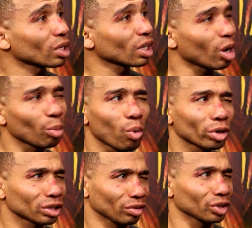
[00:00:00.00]
A
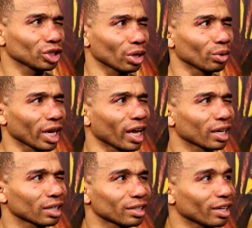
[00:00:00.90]
portion of the show, yeah.
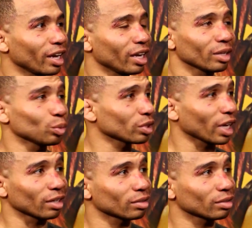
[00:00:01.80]
Nah, it was like...